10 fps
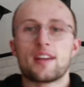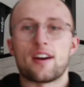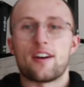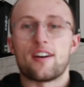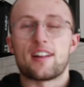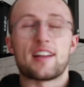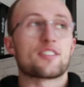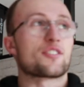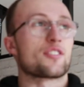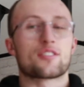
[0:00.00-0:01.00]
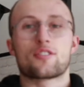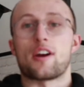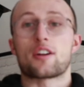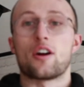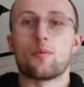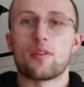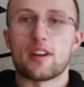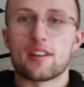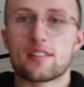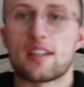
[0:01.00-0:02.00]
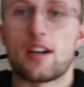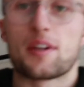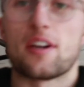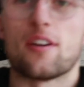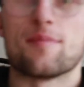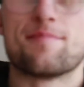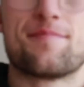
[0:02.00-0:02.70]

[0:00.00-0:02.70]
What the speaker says: Let's just crack on with it, see how we get on.